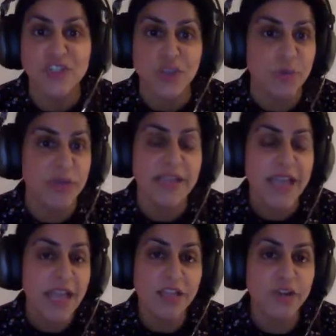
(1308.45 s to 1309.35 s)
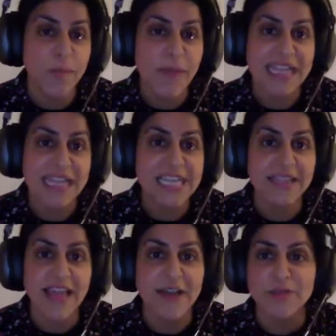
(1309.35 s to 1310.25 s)
So you were, you know, paid
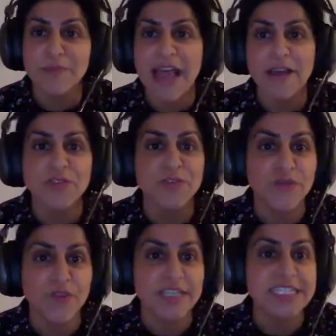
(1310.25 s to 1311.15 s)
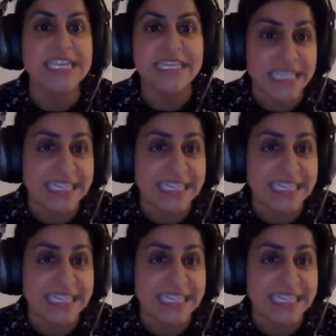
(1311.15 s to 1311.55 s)
ten thousand pounds for your first six